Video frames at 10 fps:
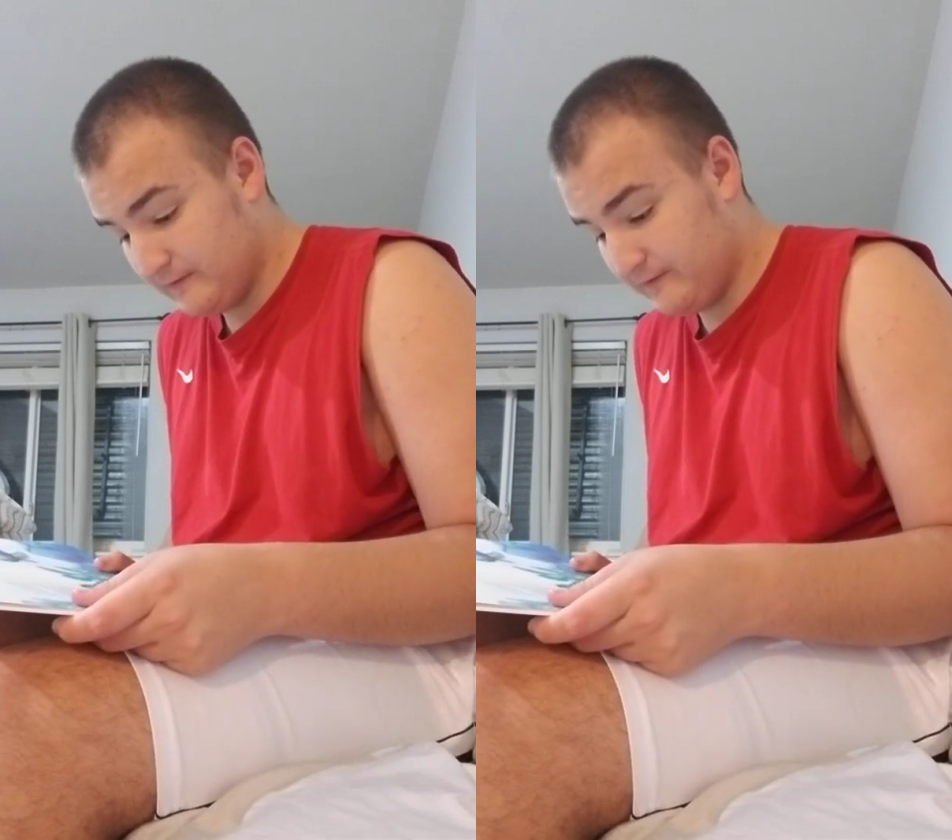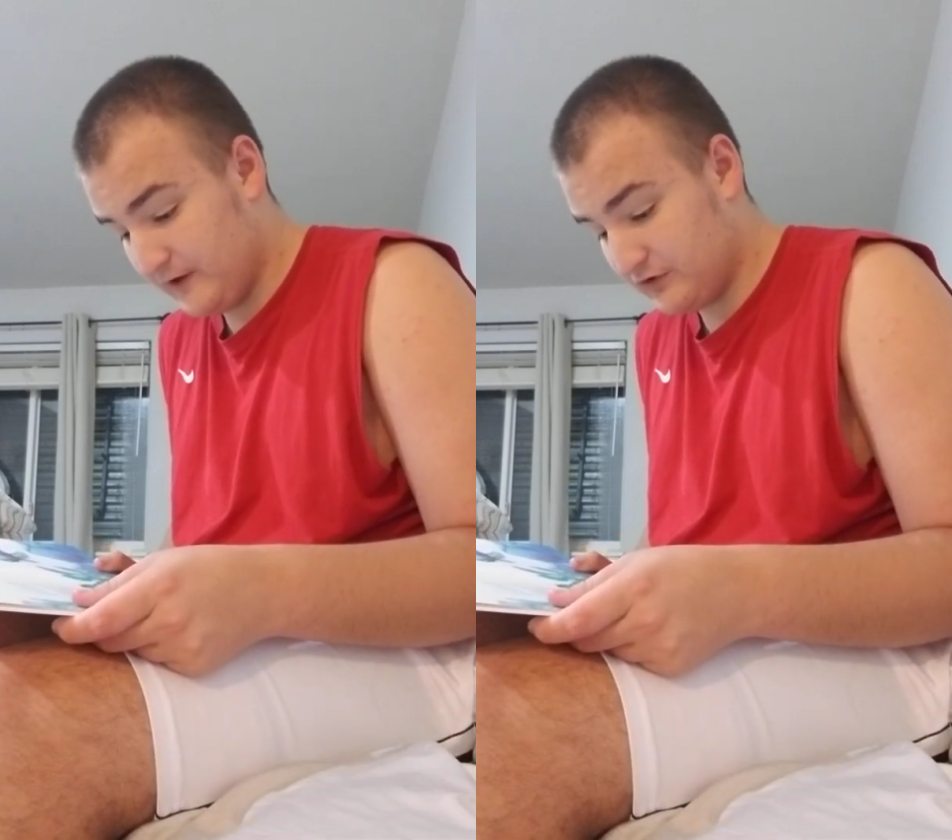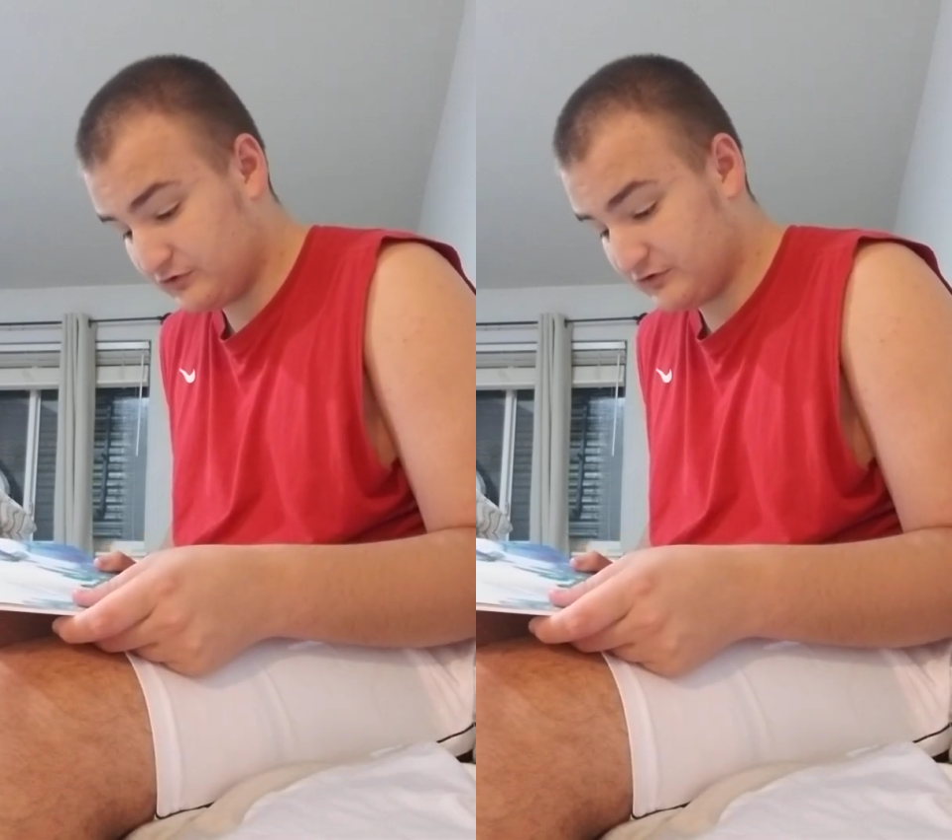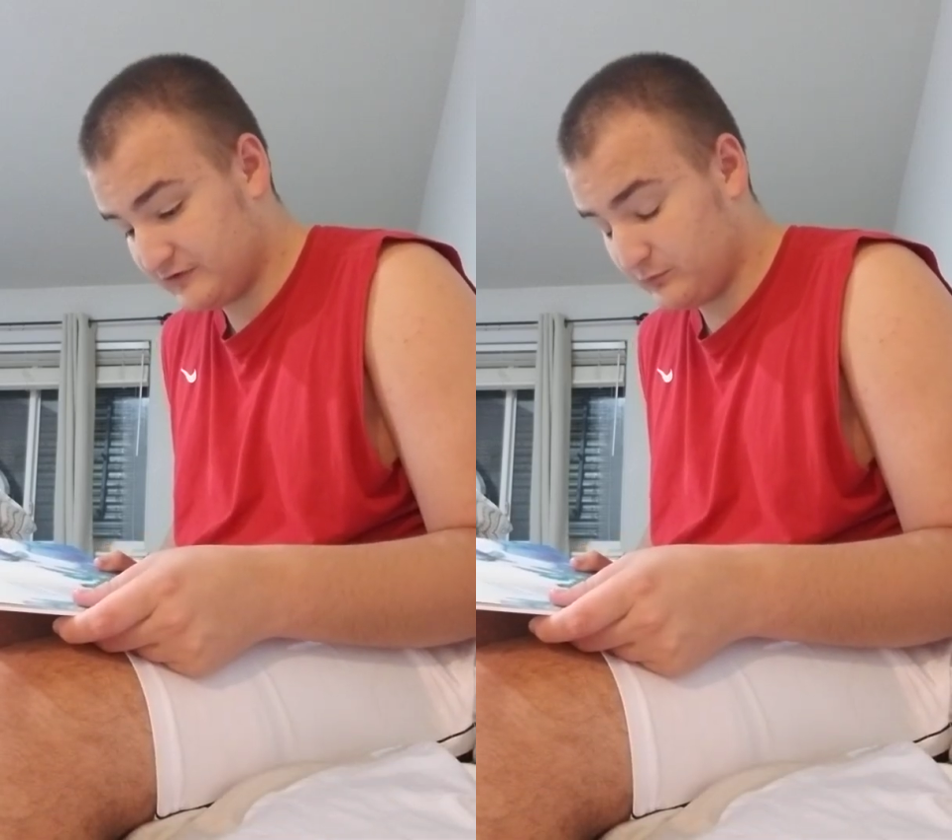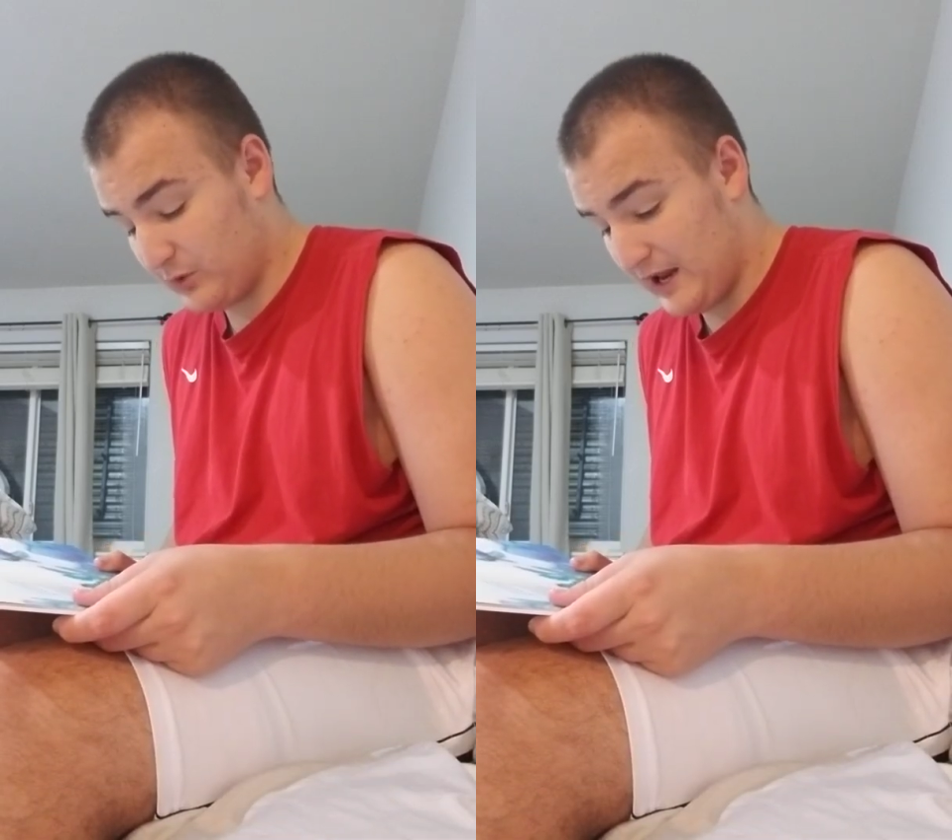fish
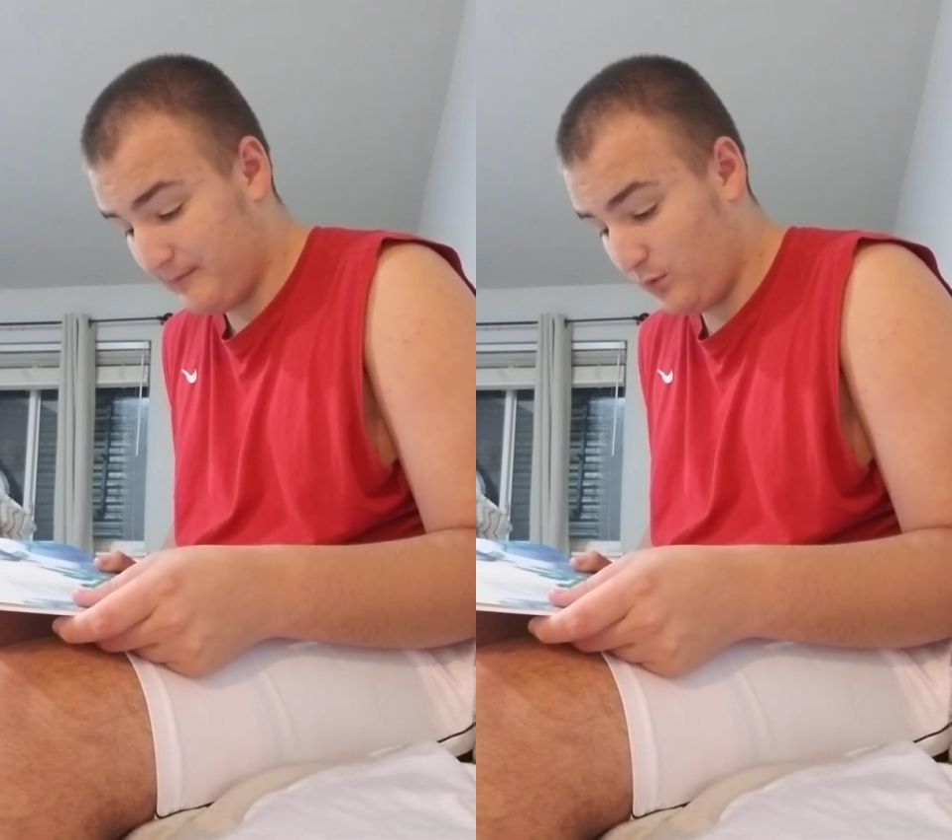swam